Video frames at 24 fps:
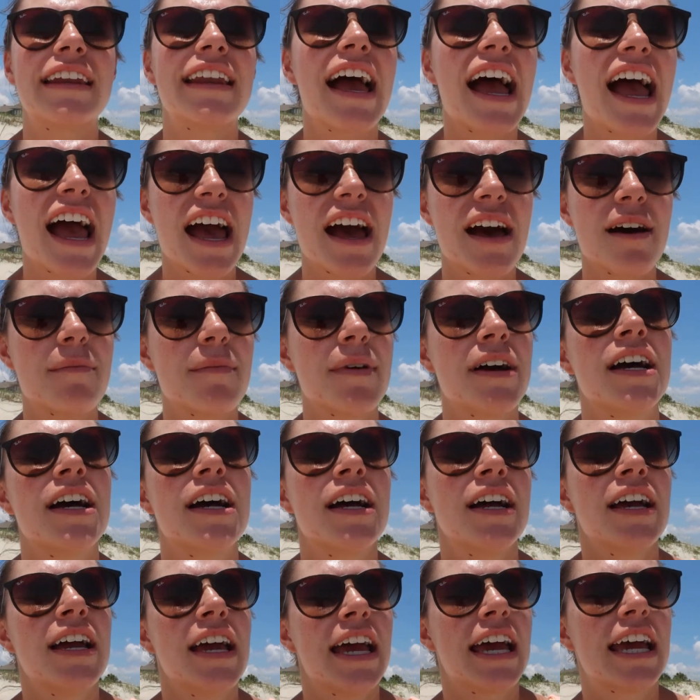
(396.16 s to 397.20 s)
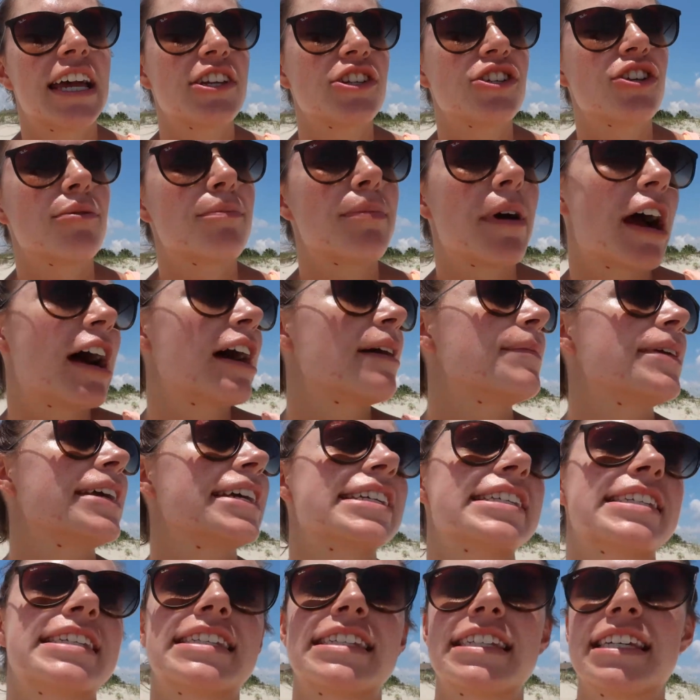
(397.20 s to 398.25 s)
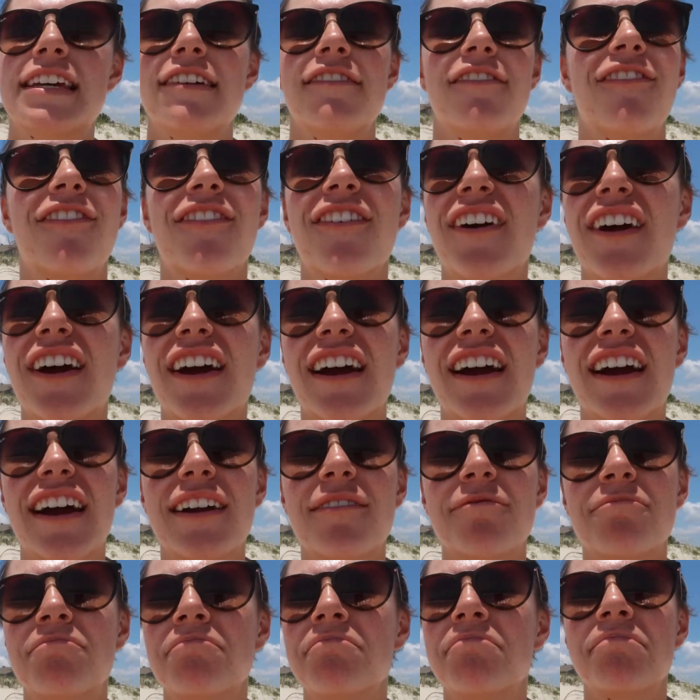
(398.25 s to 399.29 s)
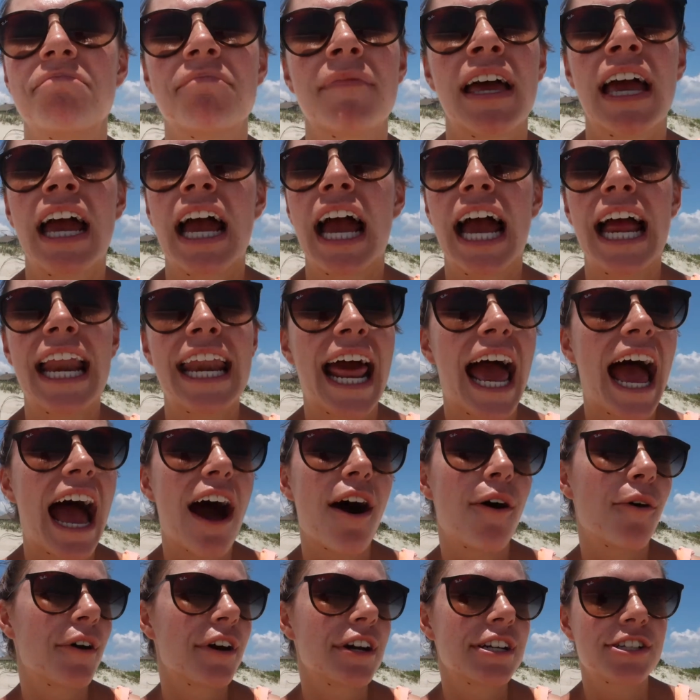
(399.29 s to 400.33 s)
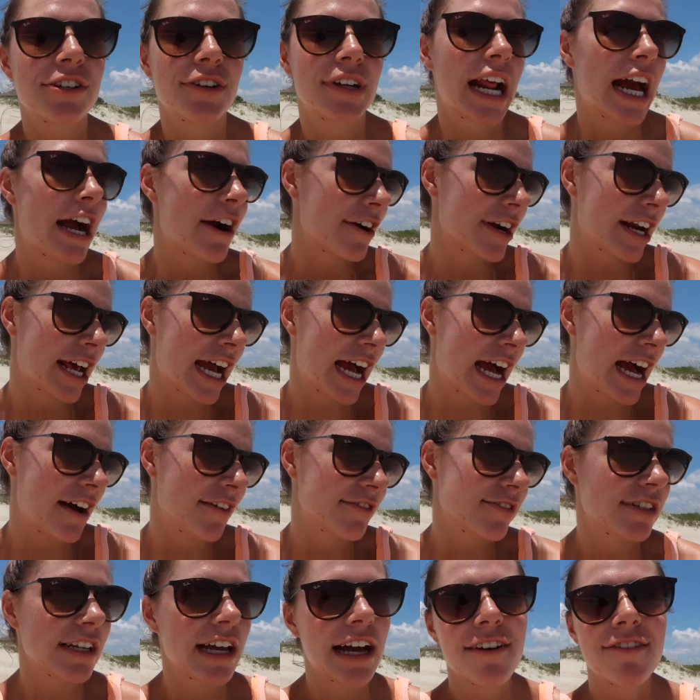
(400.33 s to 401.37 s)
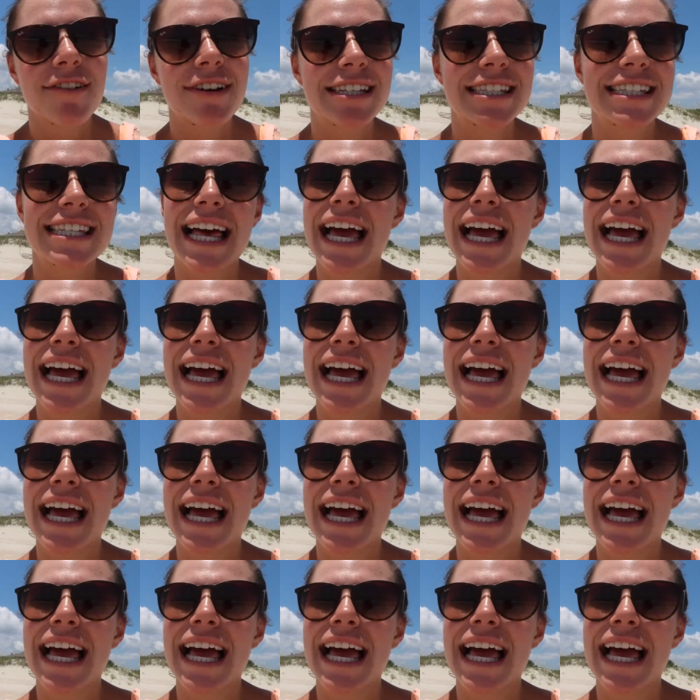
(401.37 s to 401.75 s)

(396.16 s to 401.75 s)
nap and she'll probably be asleep for an hour to an hour and a half. So I was